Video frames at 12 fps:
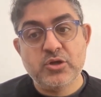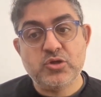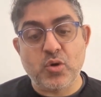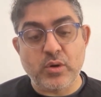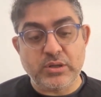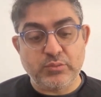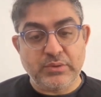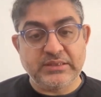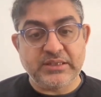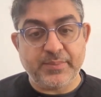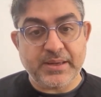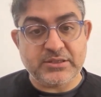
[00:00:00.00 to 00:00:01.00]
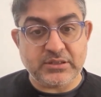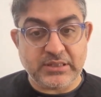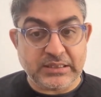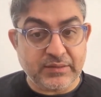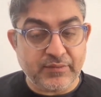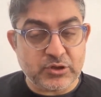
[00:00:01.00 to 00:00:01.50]
So it really depends on the
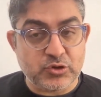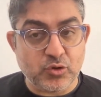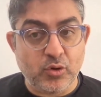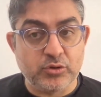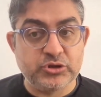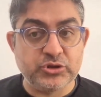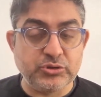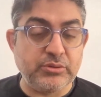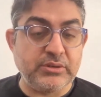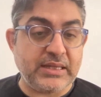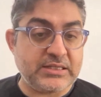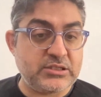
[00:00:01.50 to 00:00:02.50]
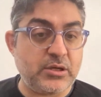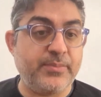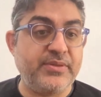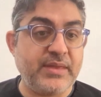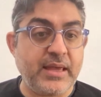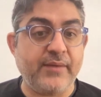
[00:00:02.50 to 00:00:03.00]
individual. So you, that's
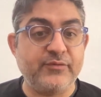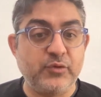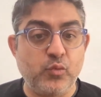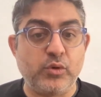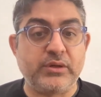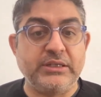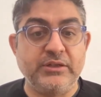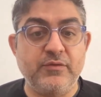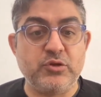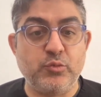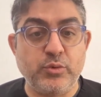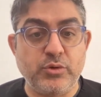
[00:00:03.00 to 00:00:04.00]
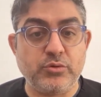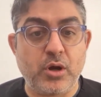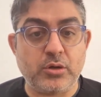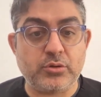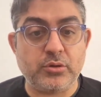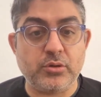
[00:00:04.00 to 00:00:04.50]
something that you have to work individual with your
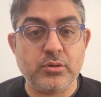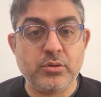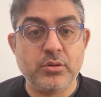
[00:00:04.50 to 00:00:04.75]
doctor.